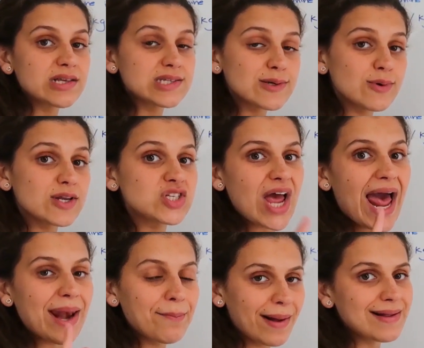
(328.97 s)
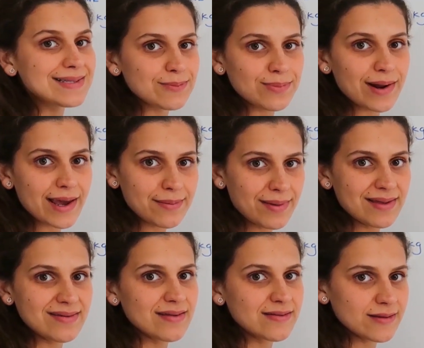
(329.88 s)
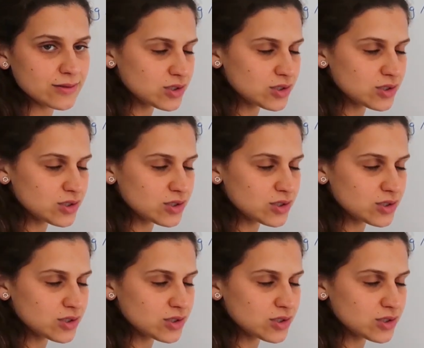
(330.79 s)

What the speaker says: the switch and multiply method.